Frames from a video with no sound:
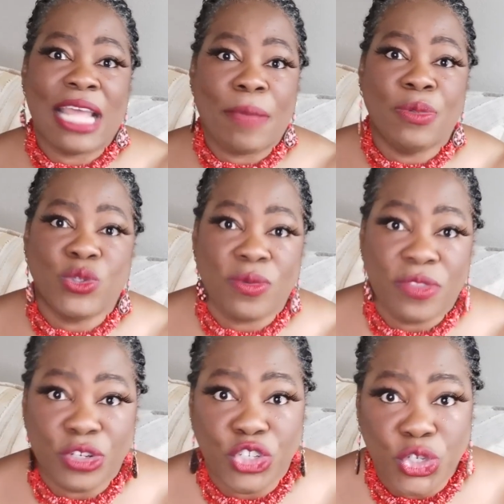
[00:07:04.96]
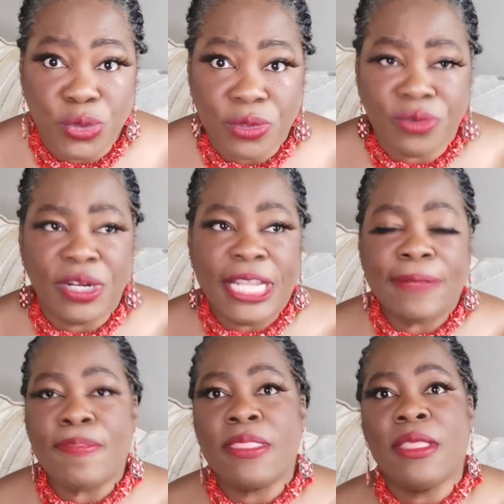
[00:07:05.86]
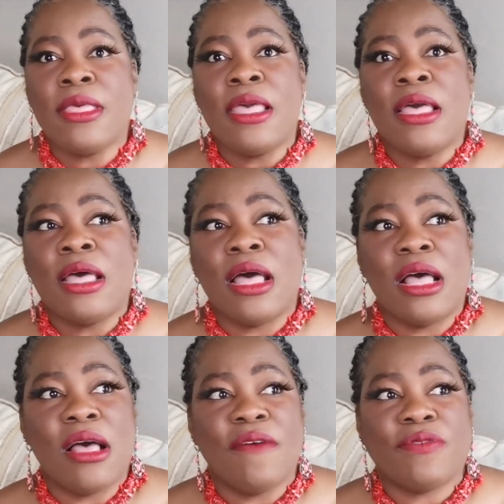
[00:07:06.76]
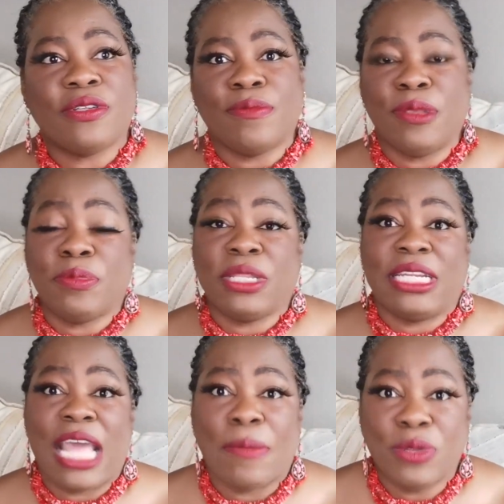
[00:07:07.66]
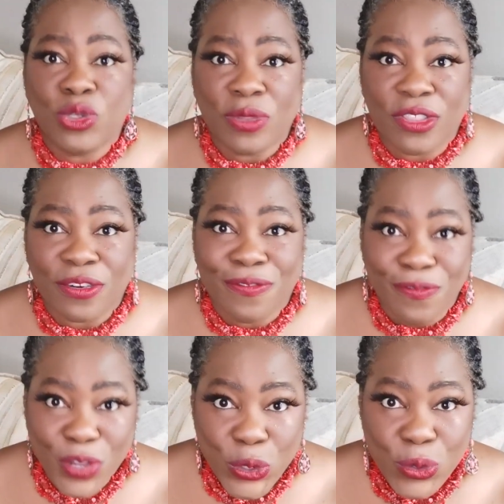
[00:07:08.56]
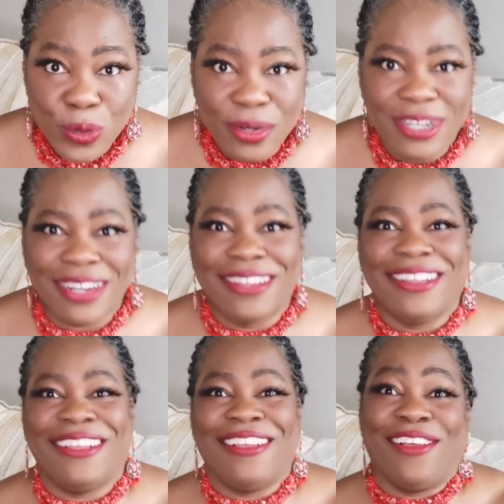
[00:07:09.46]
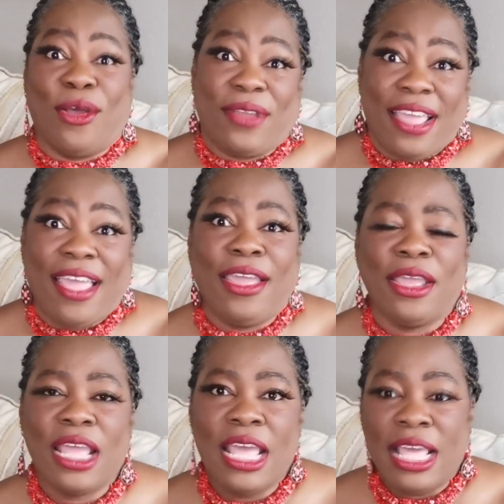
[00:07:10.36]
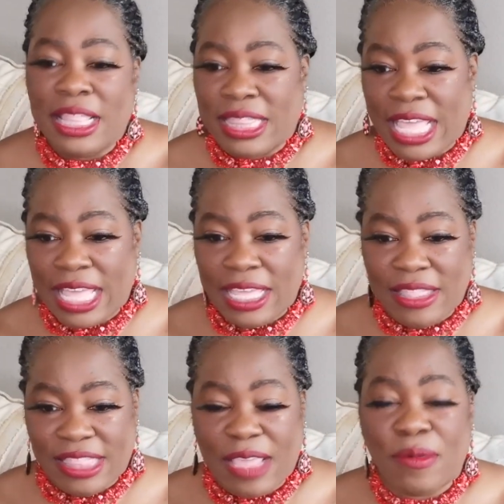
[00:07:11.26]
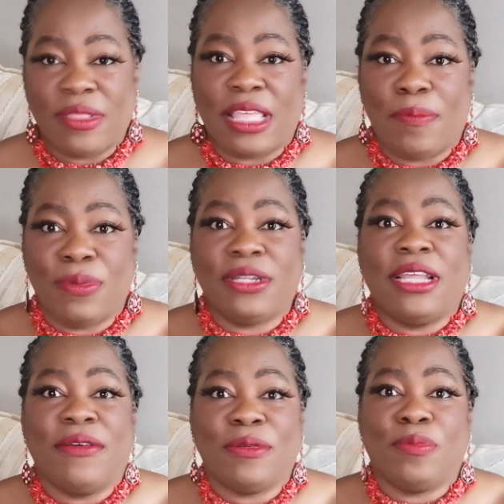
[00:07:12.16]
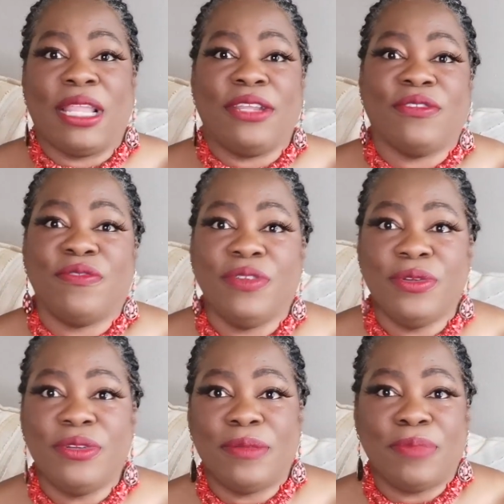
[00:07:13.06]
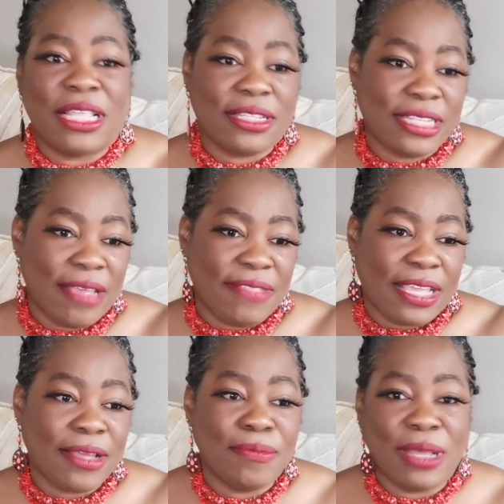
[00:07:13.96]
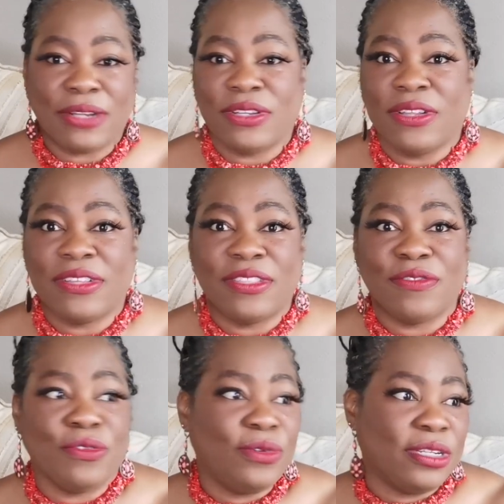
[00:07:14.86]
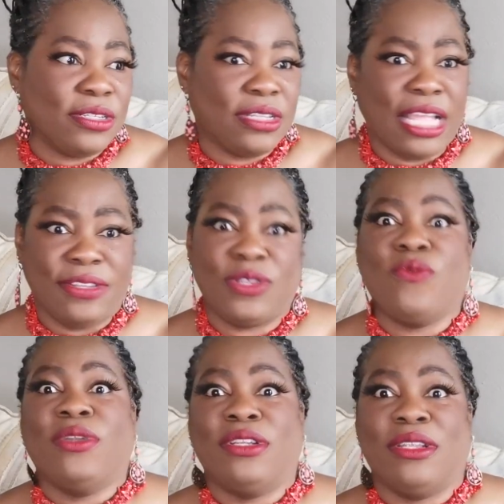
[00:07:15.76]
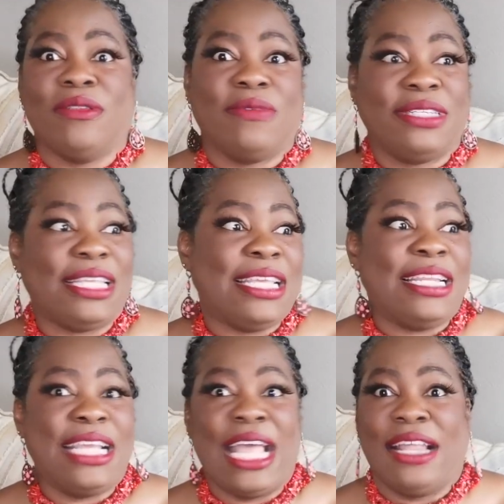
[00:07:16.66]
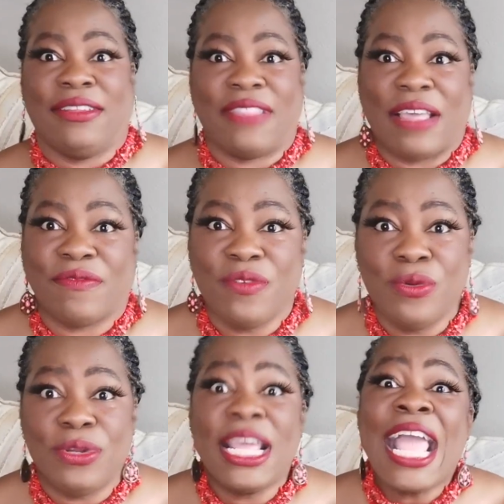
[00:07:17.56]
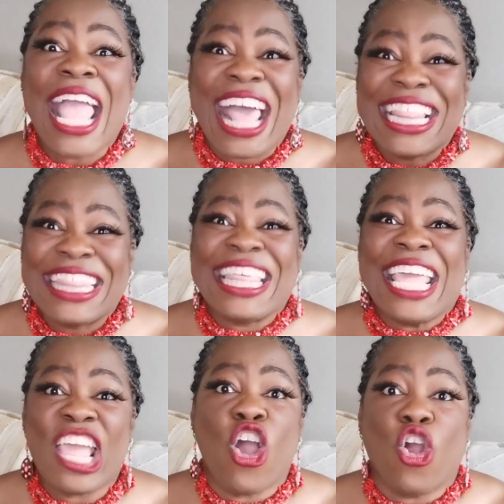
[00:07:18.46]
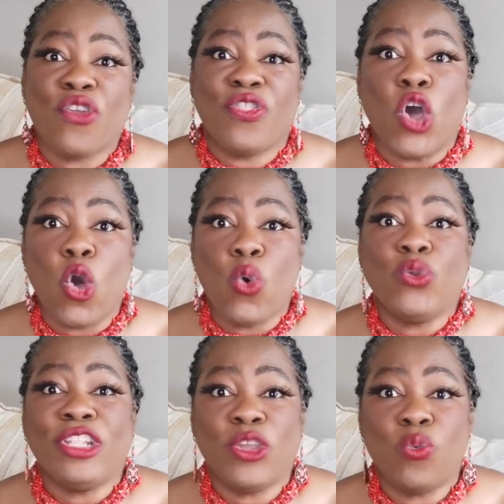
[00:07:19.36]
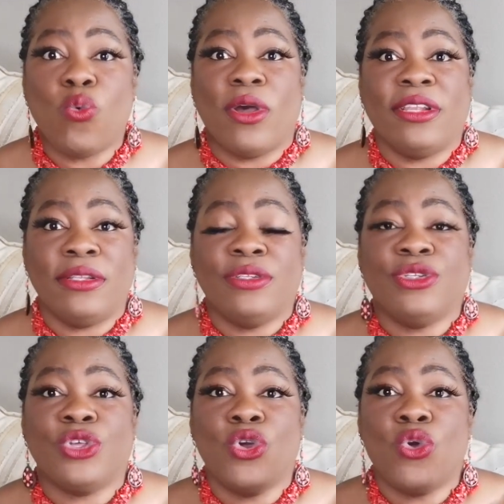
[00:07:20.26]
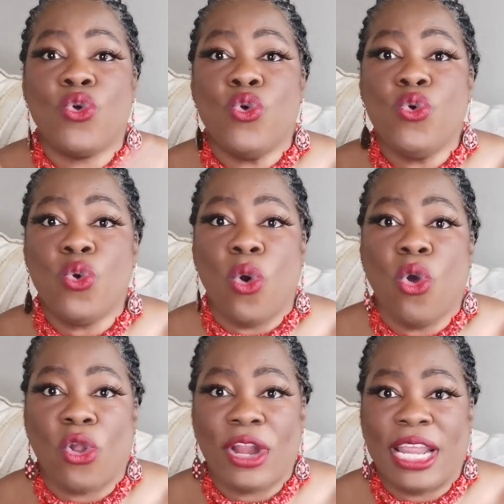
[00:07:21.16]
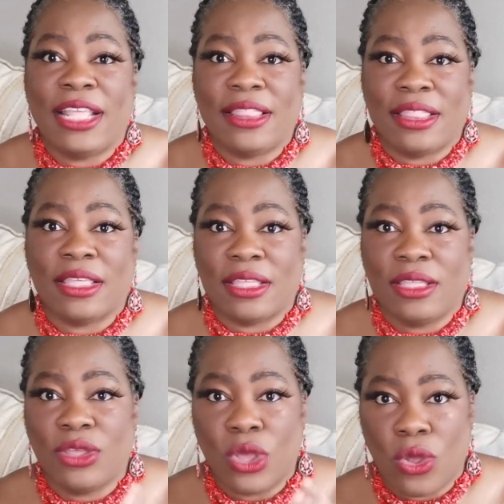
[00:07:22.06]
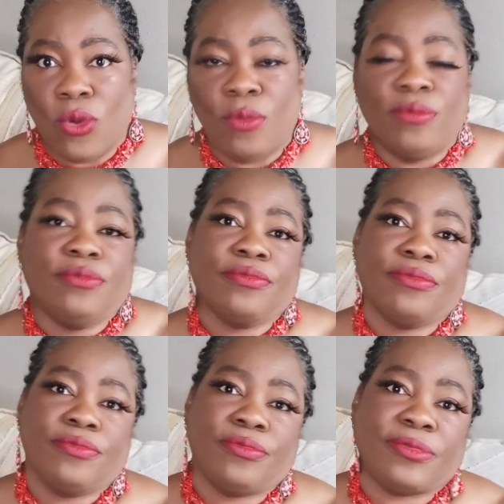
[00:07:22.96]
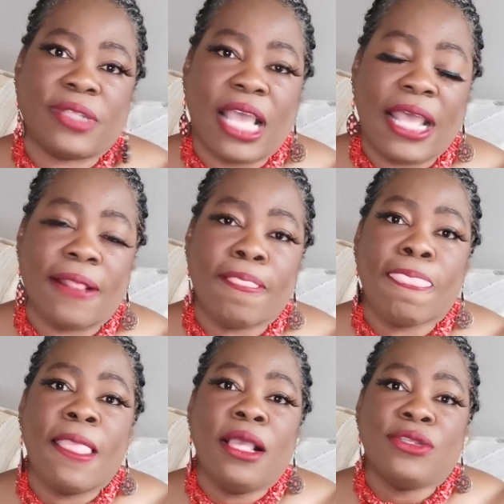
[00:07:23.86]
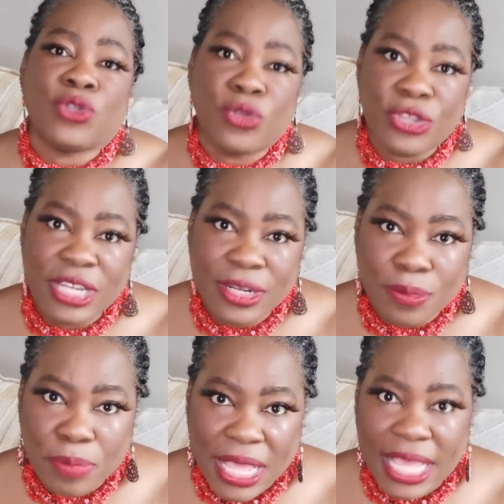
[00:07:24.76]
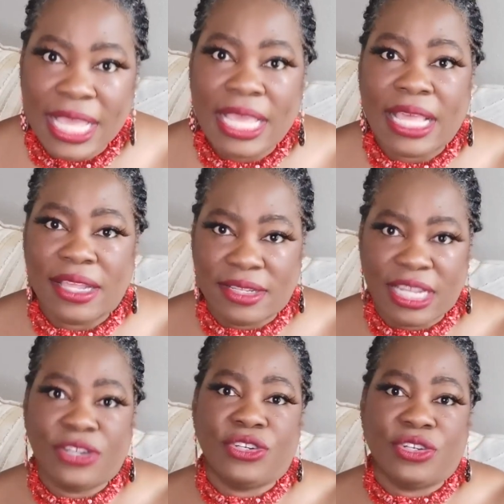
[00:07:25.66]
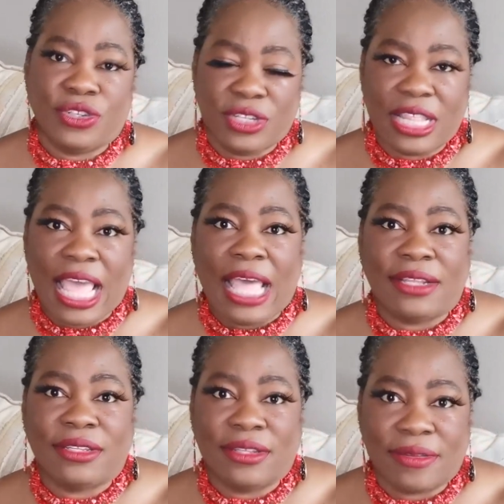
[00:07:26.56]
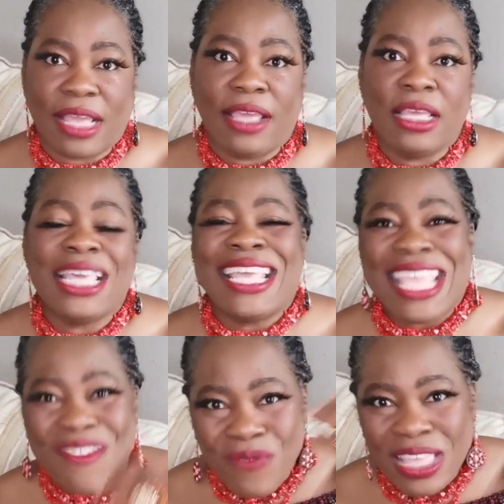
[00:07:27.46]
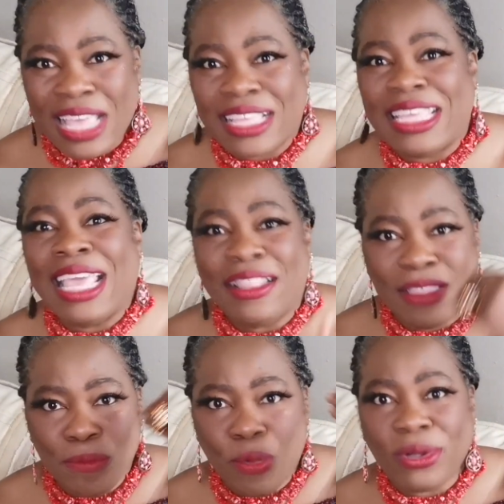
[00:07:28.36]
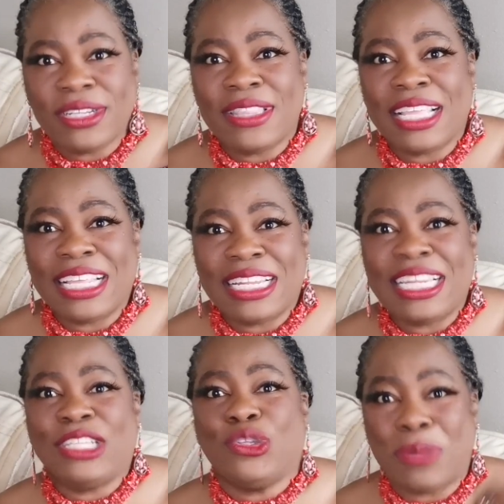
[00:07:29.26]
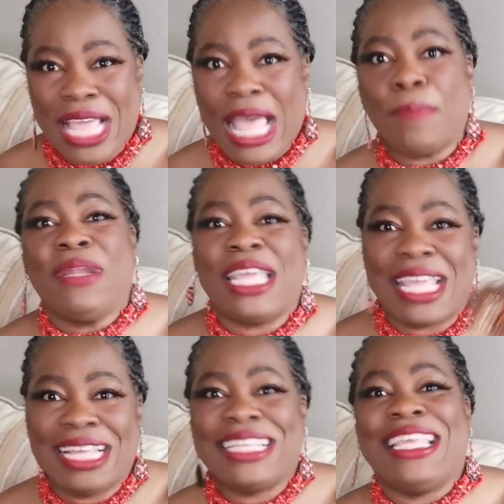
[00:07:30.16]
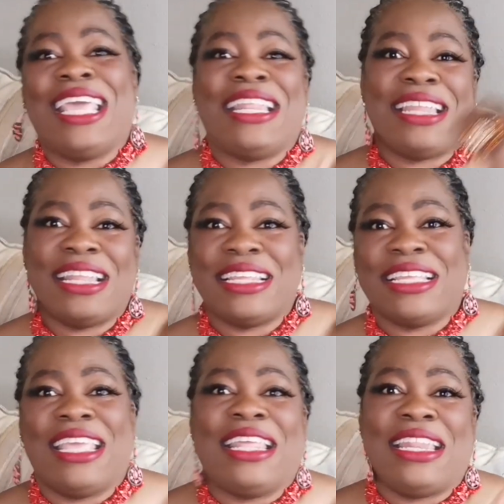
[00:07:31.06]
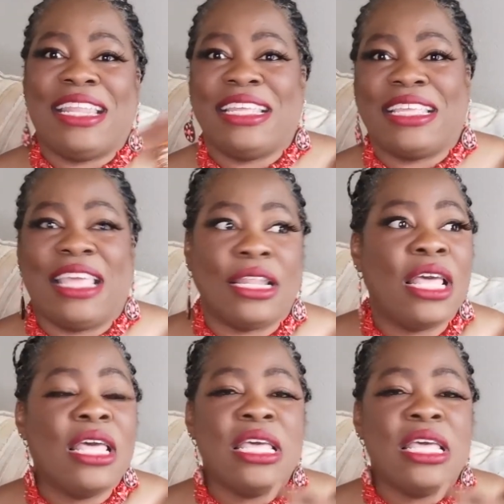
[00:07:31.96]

it happens with their jewelry. For some people, it happens with their food. Okay? They put down a plate of food. And by the time they come back to look at the food, it's like someone was eating out of that food. And they are the only ones who are in the home, okay? So you need to pay attention to that, okay? If, again, the important thing, it needs to be happening again and again and again,